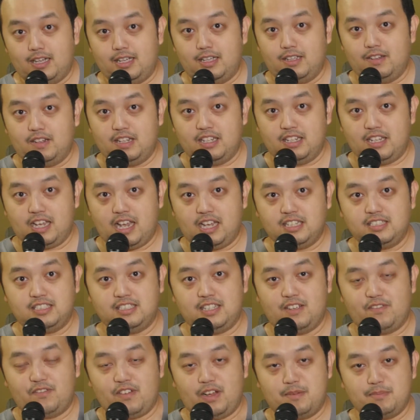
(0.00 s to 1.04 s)
In case
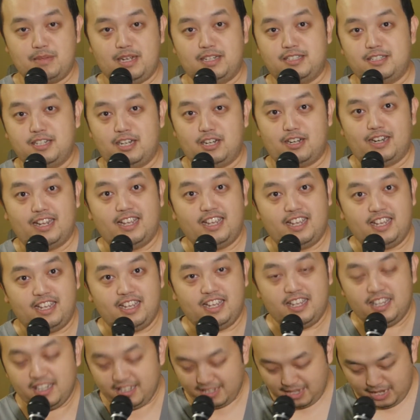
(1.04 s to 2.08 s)
if I'm not here,
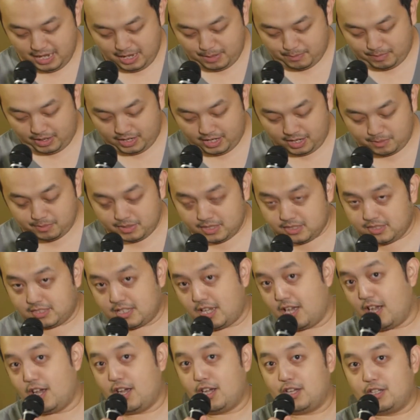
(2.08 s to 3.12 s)
my name is
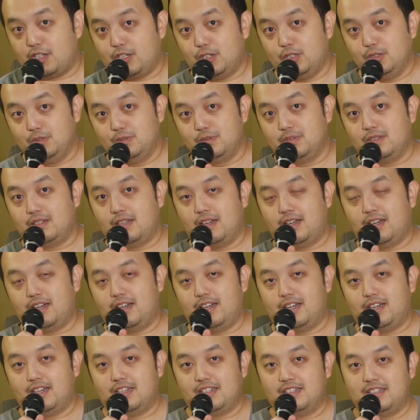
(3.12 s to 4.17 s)
Ku,
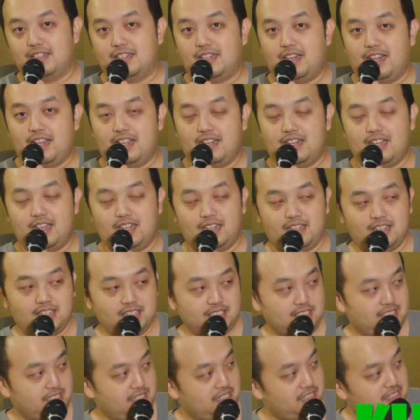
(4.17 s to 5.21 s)
and then
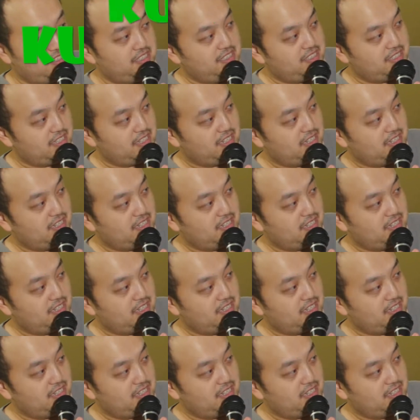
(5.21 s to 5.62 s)
this is...